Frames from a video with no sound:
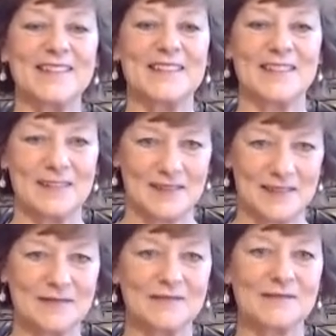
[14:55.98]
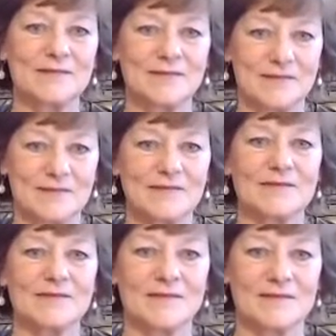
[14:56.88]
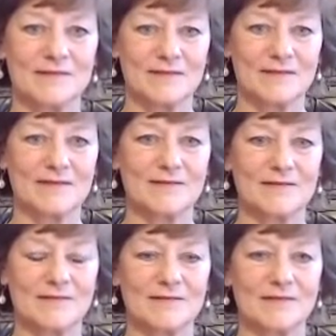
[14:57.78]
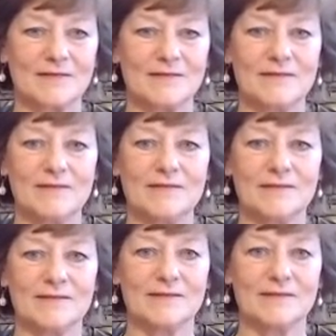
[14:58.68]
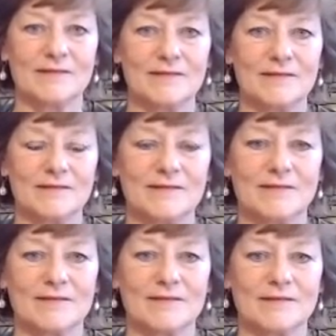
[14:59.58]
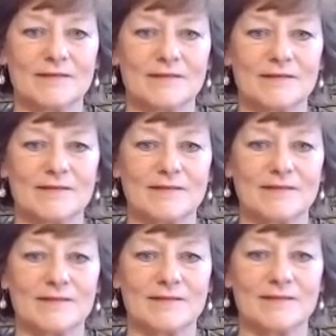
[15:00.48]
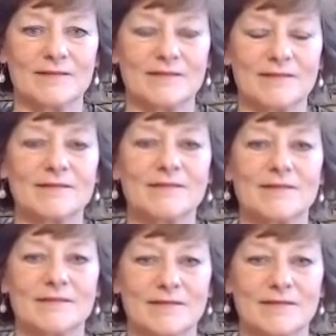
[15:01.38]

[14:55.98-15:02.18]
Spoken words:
(silent)